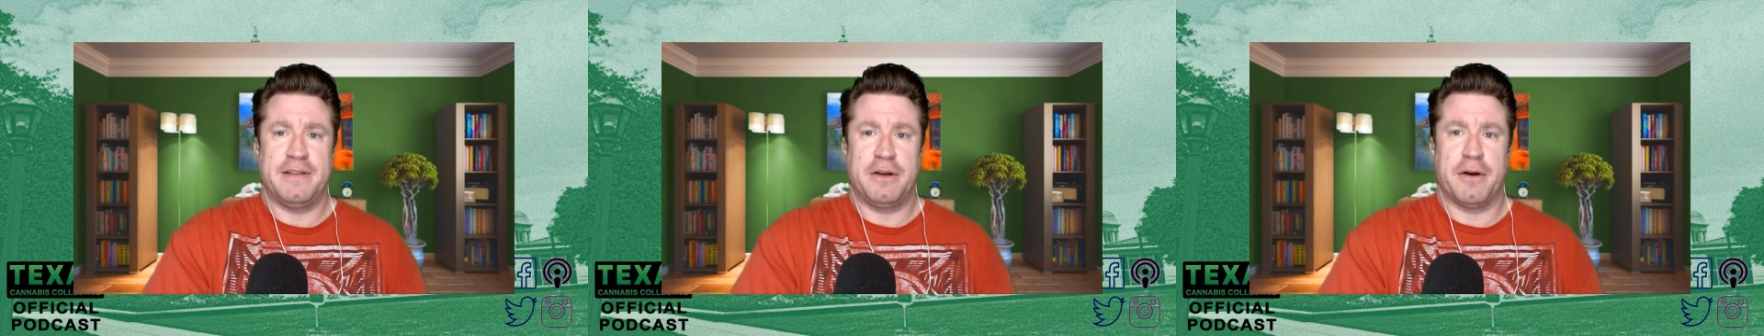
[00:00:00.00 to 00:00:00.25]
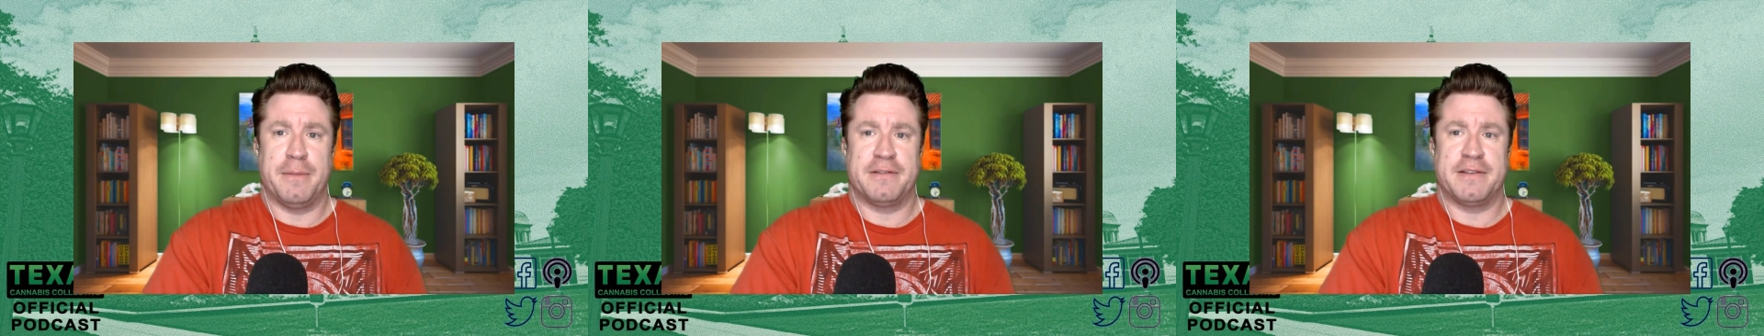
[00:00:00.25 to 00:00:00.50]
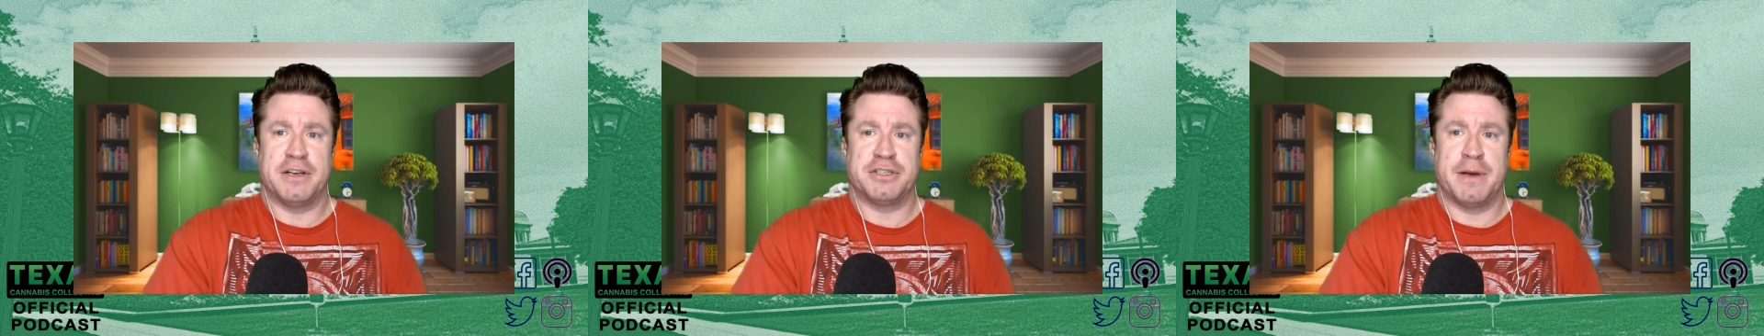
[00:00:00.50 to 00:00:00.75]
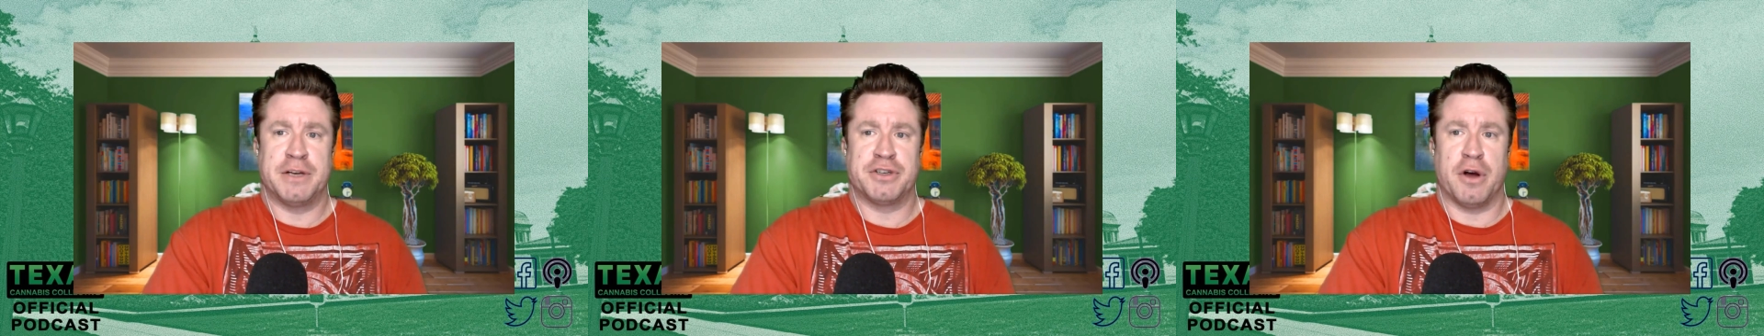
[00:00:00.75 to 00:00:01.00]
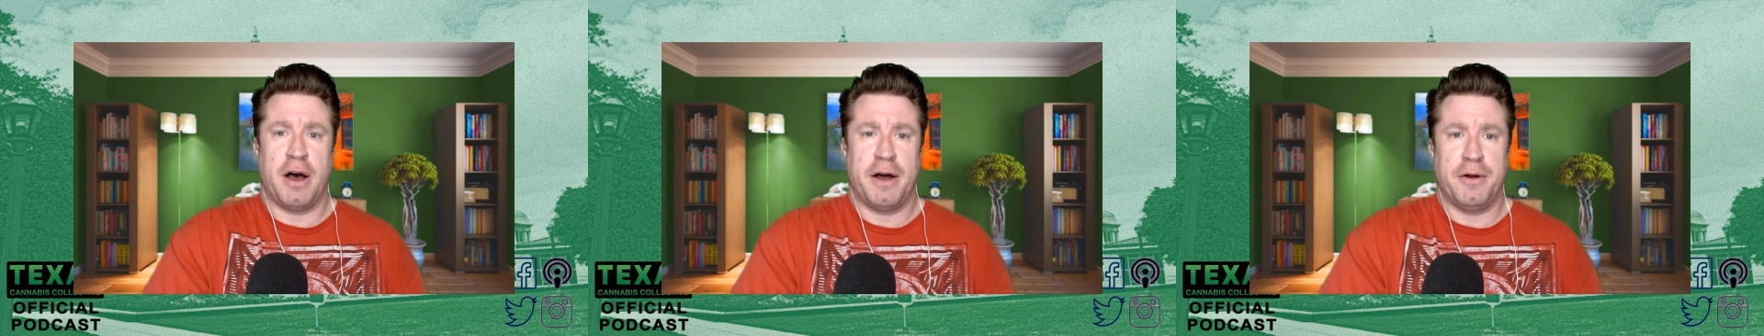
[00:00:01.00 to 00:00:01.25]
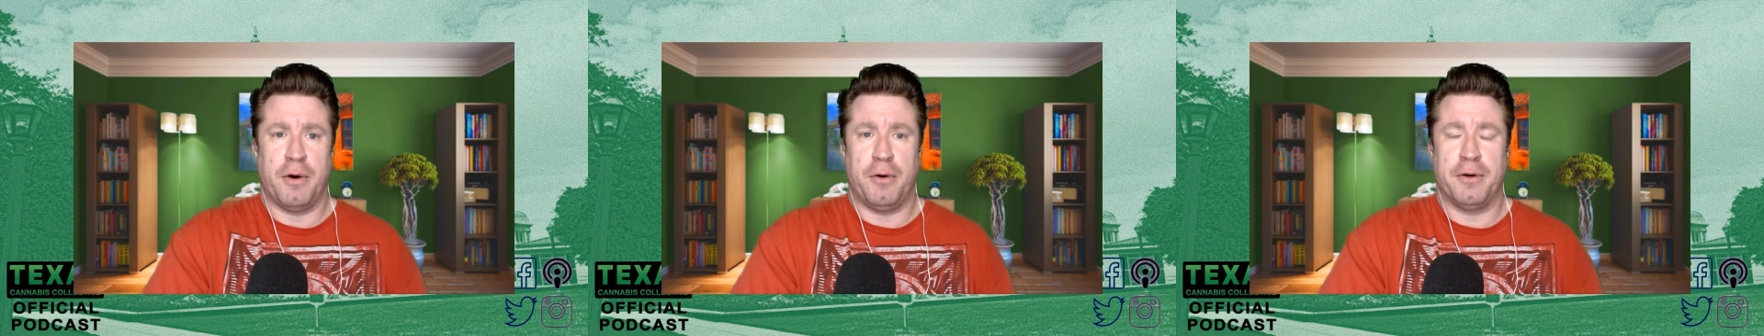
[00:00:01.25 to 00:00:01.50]
decriminalization measure
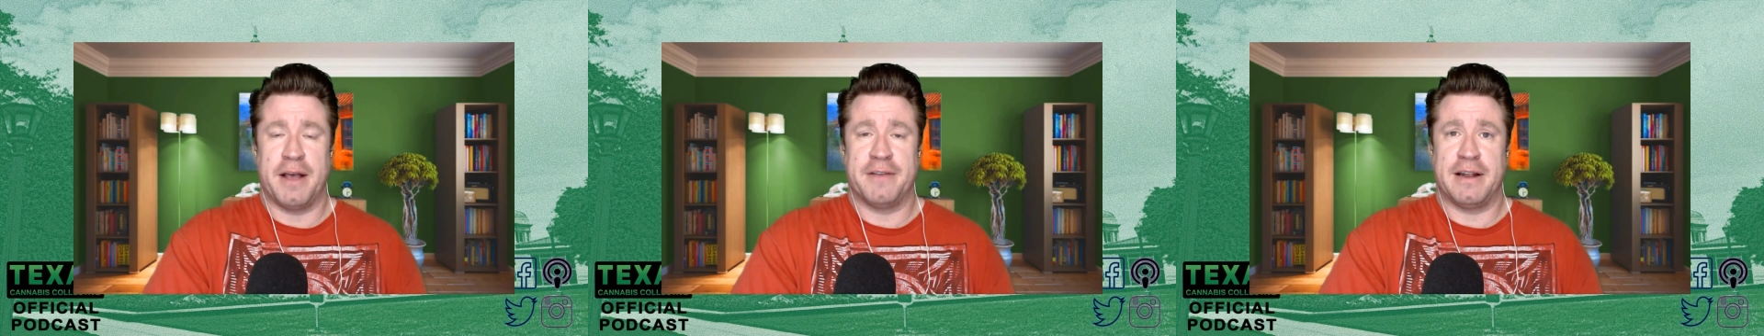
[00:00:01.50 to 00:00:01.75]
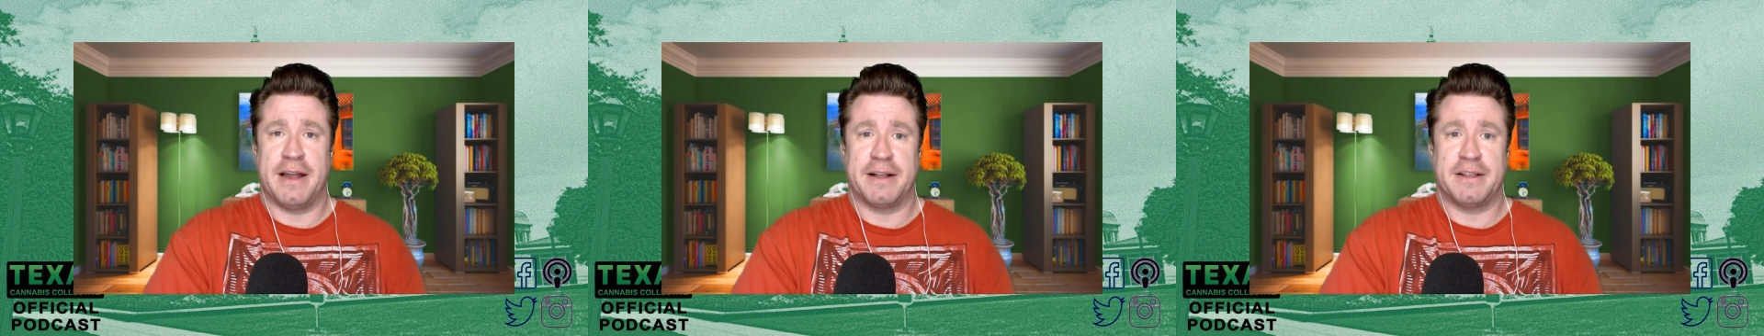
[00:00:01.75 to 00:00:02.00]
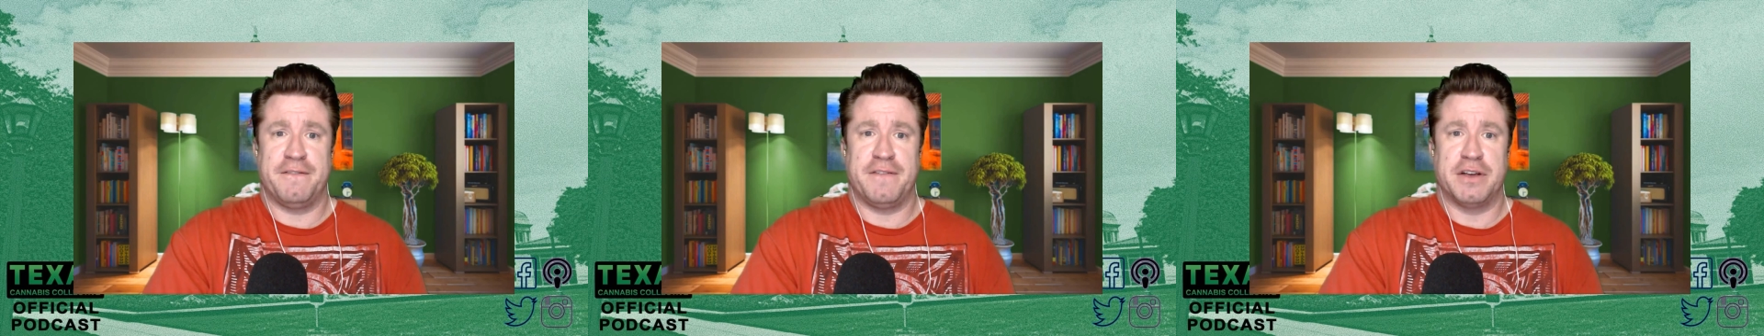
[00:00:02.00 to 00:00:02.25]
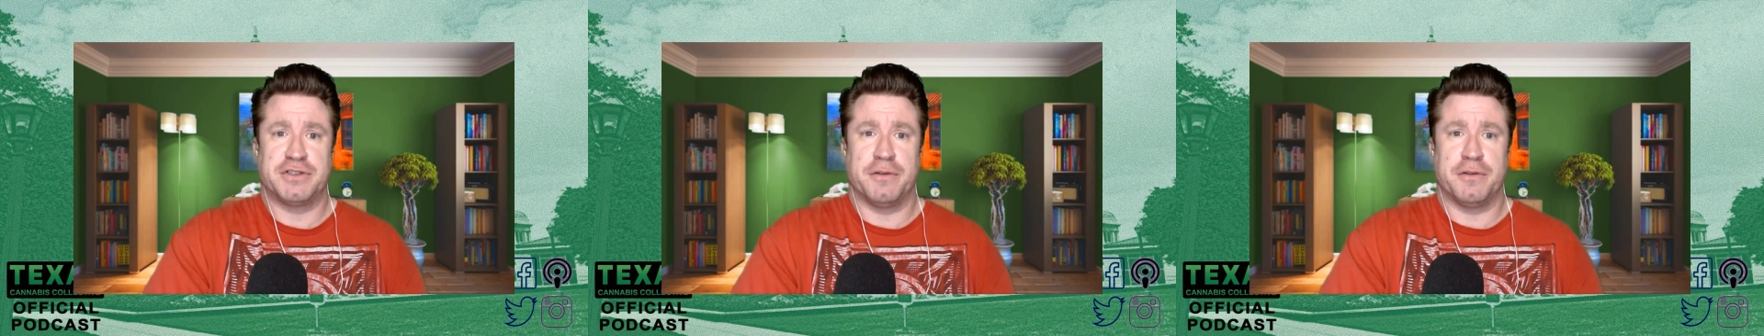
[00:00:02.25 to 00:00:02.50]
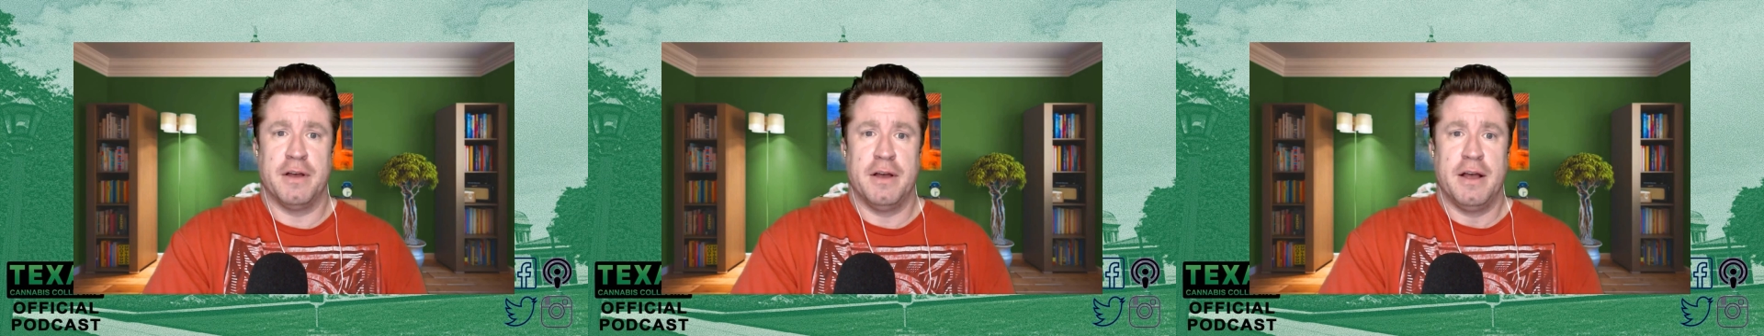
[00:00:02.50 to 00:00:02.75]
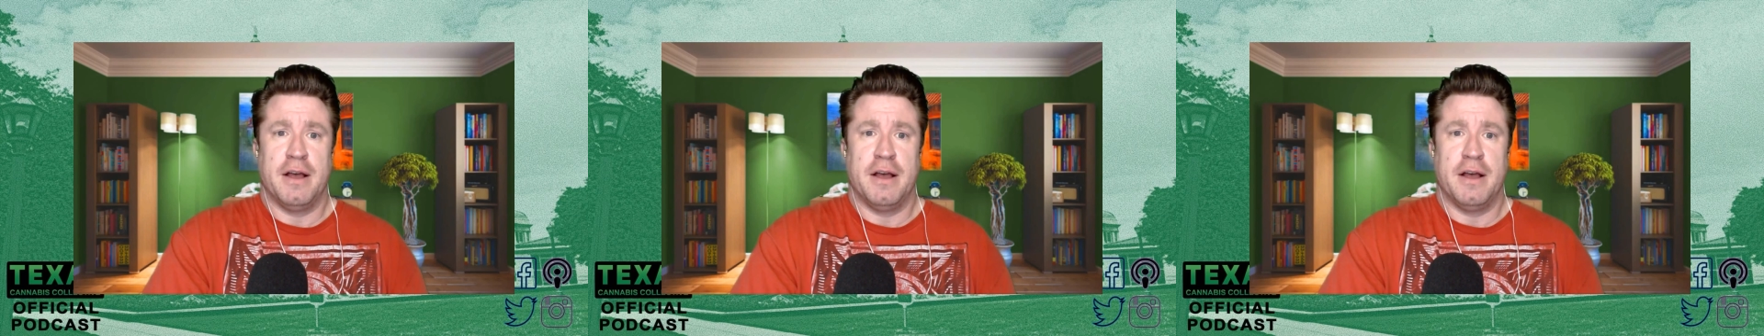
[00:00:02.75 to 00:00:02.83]
on hold as elected officials